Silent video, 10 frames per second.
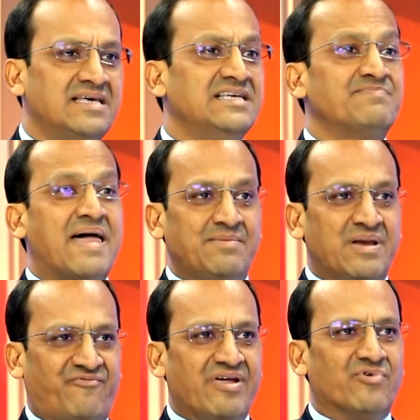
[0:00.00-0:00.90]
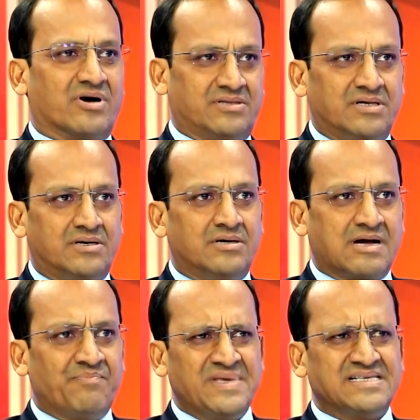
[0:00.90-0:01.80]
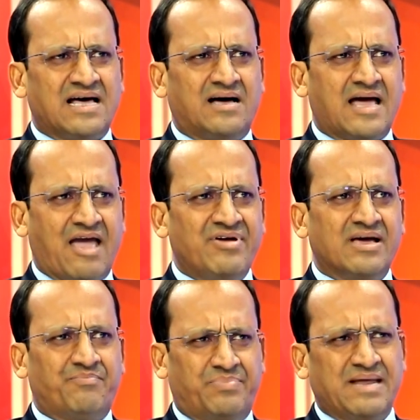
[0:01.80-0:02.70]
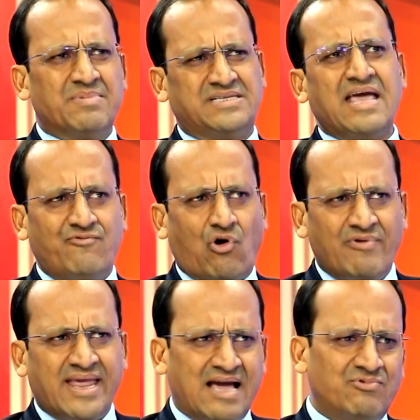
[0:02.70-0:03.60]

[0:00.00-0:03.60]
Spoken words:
the risk management framework. The companies are having a pretty much, they're evolving.